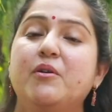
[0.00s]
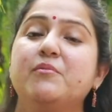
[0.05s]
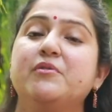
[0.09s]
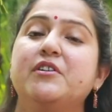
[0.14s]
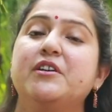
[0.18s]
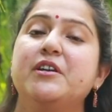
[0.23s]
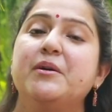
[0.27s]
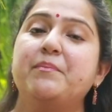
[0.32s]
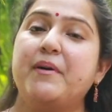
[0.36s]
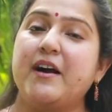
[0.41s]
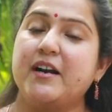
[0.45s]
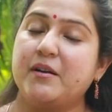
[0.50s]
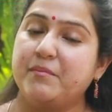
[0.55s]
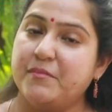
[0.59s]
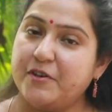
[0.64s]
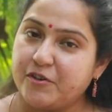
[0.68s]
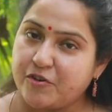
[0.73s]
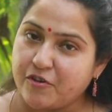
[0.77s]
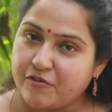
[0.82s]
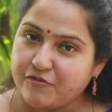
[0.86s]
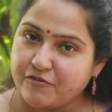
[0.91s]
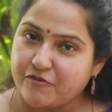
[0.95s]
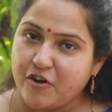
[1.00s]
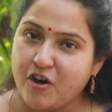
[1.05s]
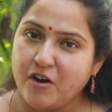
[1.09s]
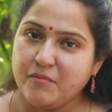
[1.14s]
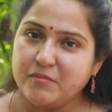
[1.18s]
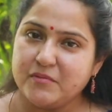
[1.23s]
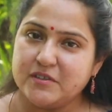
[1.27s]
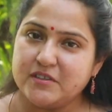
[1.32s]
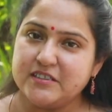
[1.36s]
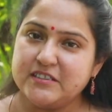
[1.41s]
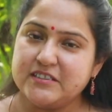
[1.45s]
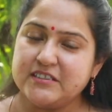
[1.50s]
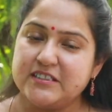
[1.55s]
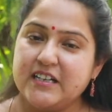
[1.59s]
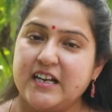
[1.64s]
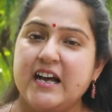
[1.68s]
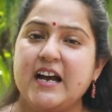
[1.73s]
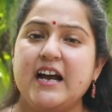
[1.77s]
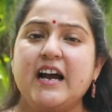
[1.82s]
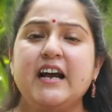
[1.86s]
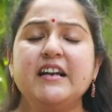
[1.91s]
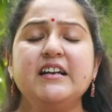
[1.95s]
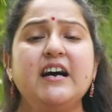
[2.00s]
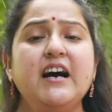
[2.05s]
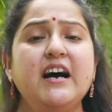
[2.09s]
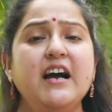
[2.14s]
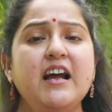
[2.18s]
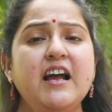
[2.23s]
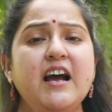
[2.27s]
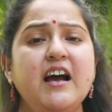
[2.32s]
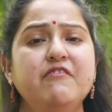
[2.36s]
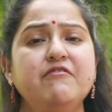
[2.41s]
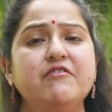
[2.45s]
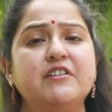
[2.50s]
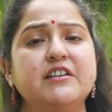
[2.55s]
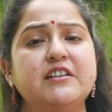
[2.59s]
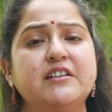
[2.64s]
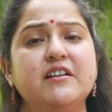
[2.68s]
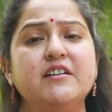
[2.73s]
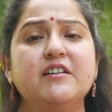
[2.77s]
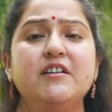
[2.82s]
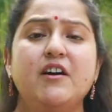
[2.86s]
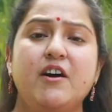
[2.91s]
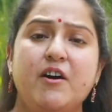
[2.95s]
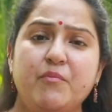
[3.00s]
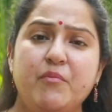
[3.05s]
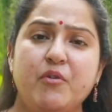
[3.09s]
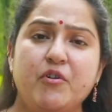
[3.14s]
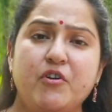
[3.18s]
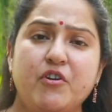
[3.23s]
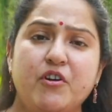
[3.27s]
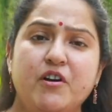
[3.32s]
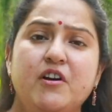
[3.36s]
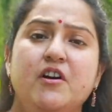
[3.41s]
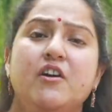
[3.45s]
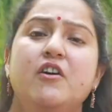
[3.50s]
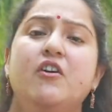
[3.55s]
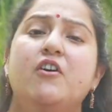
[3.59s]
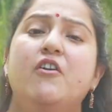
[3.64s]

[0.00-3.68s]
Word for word: from the Department of Commerce and I have written a book